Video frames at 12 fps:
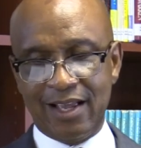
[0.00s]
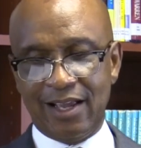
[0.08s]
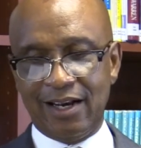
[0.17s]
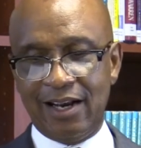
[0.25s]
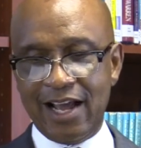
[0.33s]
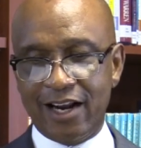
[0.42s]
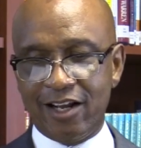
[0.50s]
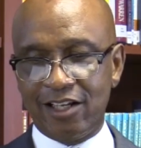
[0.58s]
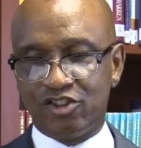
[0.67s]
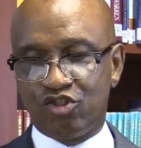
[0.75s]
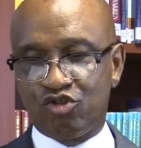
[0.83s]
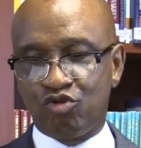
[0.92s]
let
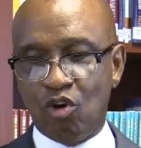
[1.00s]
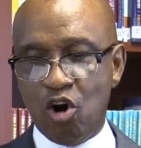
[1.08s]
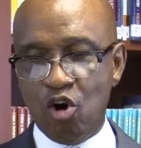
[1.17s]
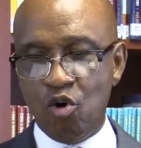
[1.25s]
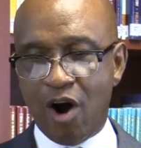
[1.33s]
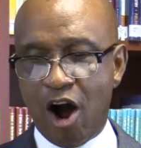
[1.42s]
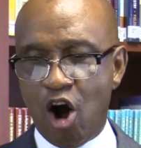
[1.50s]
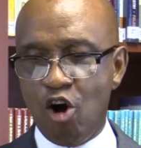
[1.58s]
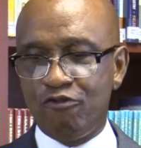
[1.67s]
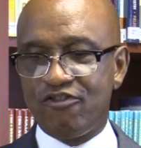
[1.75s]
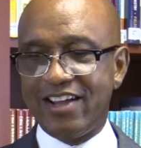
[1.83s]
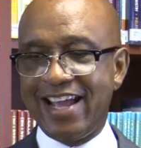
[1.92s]
us throw
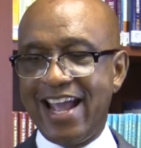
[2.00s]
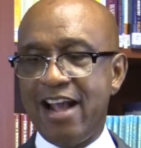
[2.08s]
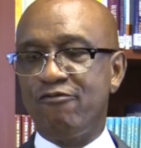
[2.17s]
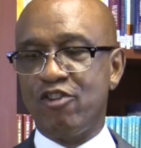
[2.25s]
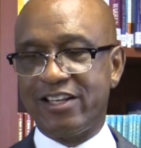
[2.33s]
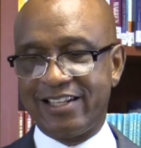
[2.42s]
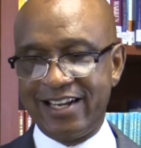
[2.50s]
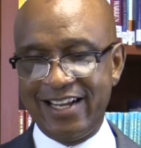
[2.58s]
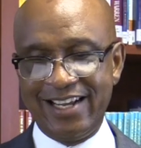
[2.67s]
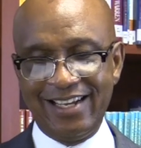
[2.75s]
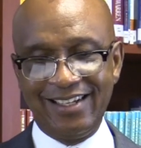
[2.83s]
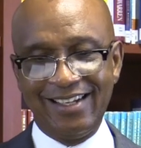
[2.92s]
off
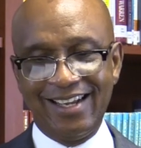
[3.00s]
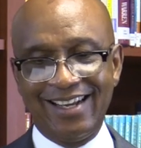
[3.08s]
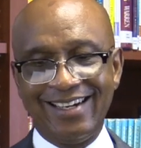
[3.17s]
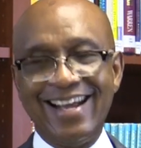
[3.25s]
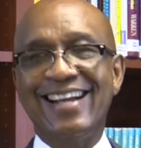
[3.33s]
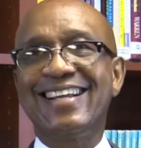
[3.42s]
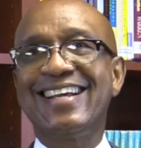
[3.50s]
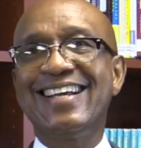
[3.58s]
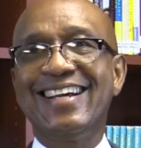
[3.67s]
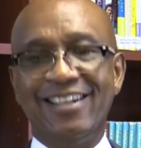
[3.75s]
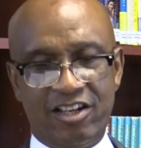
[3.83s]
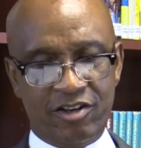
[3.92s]
everything that
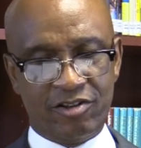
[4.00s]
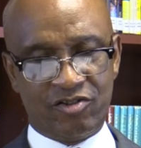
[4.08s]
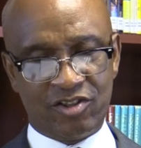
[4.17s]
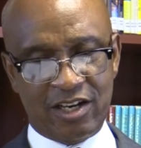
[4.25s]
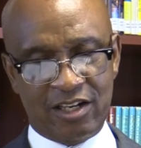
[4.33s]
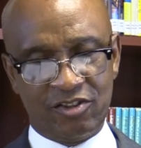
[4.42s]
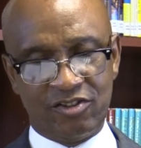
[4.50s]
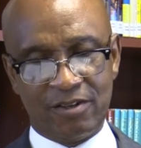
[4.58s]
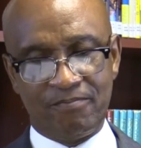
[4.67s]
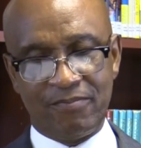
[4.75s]
hinders us